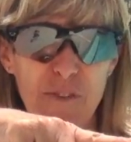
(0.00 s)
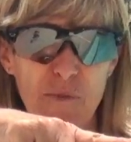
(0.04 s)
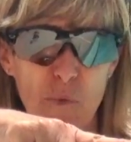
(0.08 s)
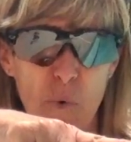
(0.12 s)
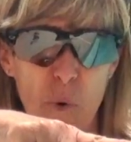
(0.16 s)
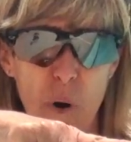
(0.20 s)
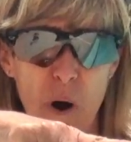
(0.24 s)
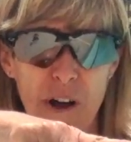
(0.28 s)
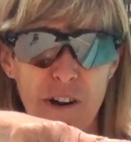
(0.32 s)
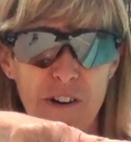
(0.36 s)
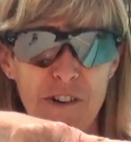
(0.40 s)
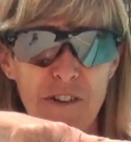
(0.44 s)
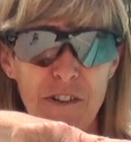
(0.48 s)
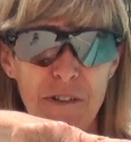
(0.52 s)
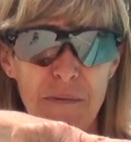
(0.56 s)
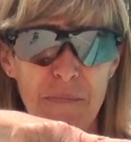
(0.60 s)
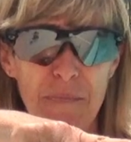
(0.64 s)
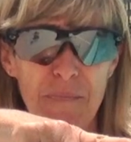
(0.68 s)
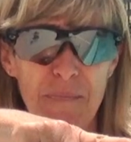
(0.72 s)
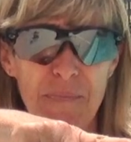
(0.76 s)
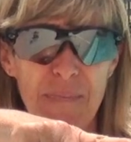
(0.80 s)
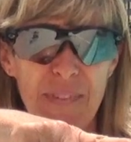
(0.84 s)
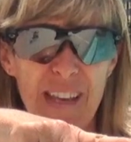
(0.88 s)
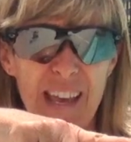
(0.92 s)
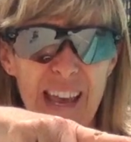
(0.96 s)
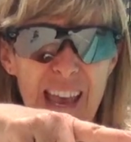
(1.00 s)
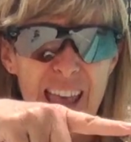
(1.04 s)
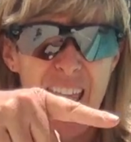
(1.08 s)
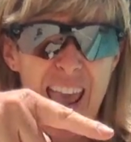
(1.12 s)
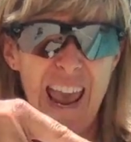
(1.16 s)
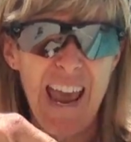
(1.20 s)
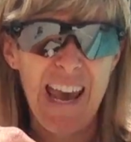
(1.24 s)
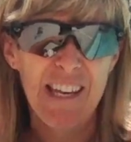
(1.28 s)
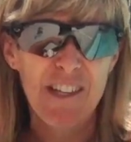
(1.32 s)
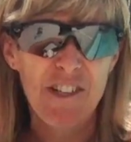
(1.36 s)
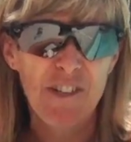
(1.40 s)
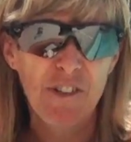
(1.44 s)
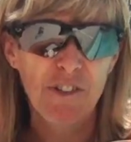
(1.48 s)
of water,
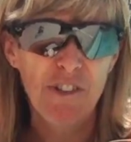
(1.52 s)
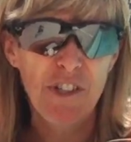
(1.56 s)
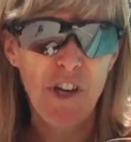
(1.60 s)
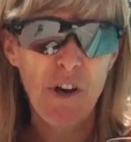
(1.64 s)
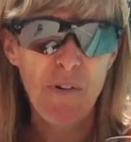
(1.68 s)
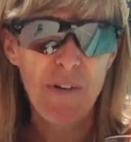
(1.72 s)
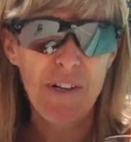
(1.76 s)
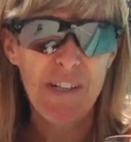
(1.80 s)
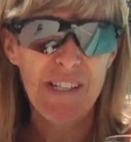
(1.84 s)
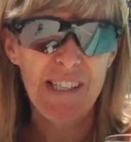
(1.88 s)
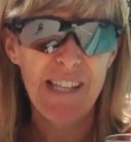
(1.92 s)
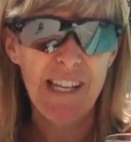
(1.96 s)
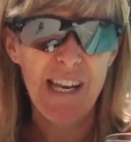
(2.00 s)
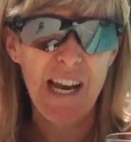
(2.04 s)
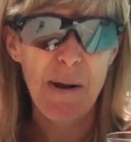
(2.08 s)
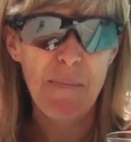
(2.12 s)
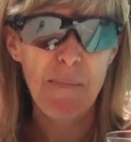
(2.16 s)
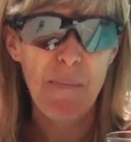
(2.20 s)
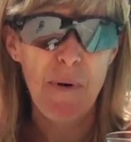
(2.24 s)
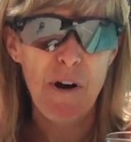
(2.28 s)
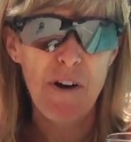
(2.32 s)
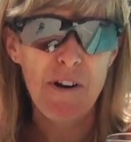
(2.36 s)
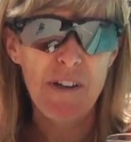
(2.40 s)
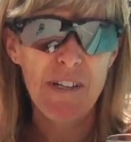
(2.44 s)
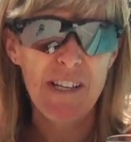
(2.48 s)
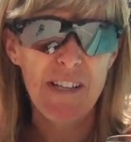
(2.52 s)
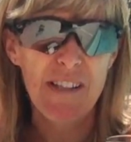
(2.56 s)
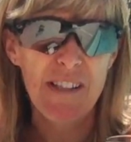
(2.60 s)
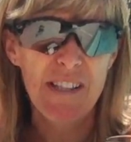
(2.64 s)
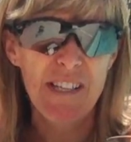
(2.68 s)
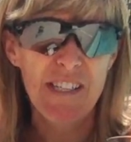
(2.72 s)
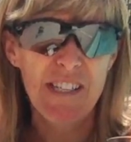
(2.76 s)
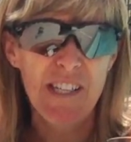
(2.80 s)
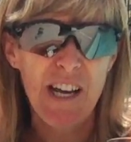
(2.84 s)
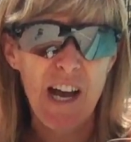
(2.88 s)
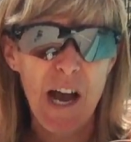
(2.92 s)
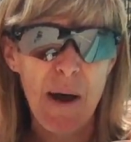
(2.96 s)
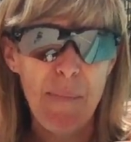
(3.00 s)
and you'll notice that I marked the
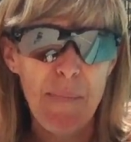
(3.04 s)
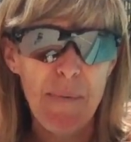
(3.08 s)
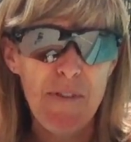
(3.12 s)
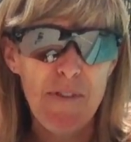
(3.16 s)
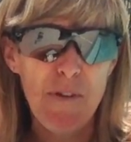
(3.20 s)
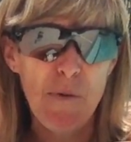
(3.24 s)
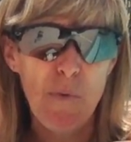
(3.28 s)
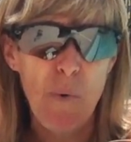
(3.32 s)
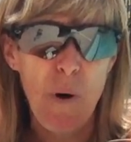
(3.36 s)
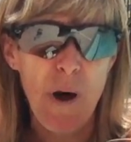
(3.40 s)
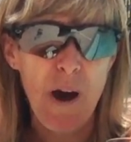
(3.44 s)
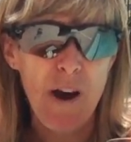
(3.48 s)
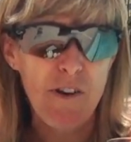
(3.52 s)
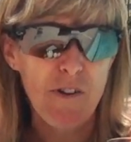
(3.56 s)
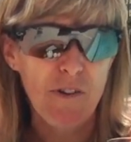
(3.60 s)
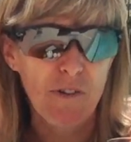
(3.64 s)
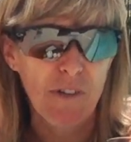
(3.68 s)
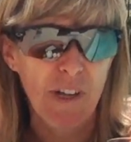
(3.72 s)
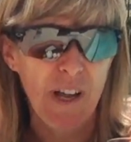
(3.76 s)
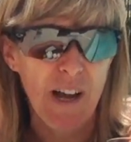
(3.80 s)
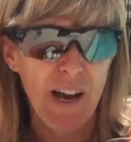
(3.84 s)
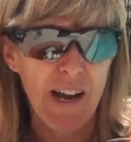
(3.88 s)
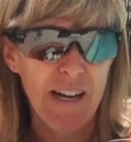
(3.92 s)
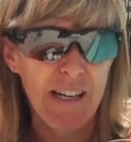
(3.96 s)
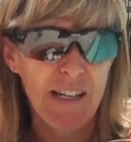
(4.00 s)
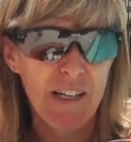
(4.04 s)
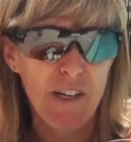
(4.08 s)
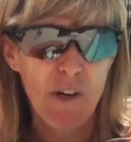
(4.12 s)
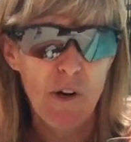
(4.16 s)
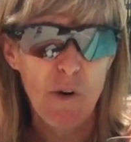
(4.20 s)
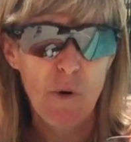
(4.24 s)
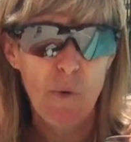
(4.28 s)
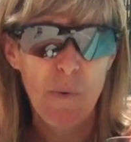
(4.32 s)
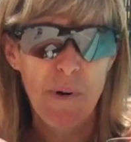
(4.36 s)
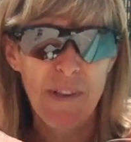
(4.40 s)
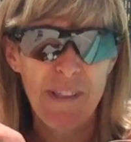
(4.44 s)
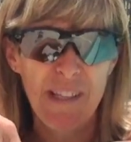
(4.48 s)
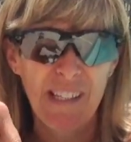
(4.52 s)
top of the water line
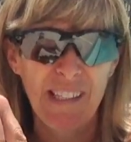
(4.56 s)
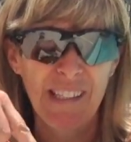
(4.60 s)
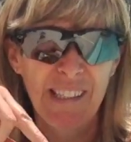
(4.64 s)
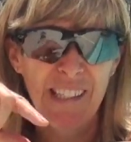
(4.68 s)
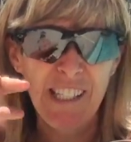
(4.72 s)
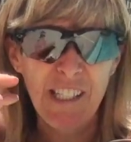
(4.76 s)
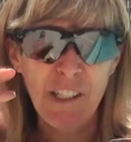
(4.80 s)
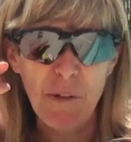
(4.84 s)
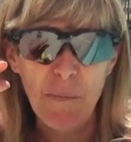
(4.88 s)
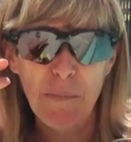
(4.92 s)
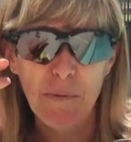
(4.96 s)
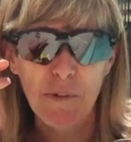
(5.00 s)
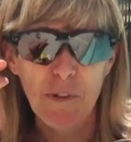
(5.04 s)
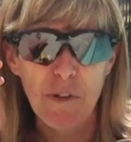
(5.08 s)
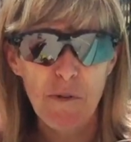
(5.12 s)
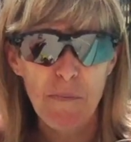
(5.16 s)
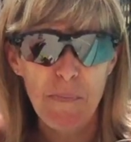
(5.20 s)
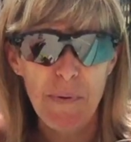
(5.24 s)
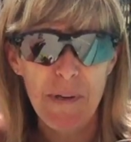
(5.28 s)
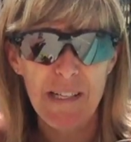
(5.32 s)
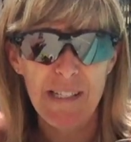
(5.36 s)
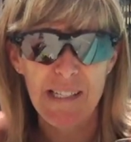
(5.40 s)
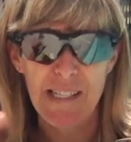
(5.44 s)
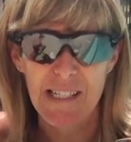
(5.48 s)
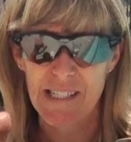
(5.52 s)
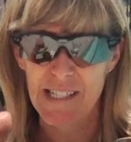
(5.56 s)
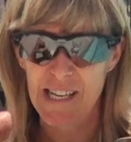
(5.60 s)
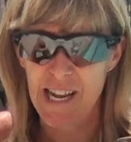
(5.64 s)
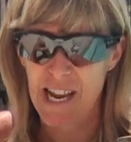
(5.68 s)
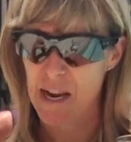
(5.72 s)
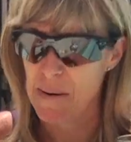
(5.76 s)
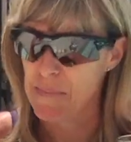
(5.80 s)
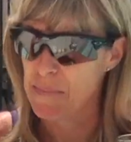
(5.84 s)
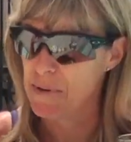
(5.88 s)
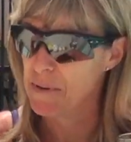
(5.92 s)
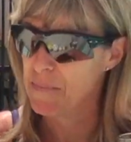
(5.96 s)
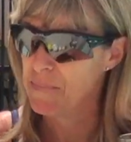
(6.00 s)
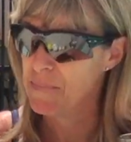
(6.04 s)
with a little blue piece of
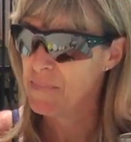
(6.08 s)
tape.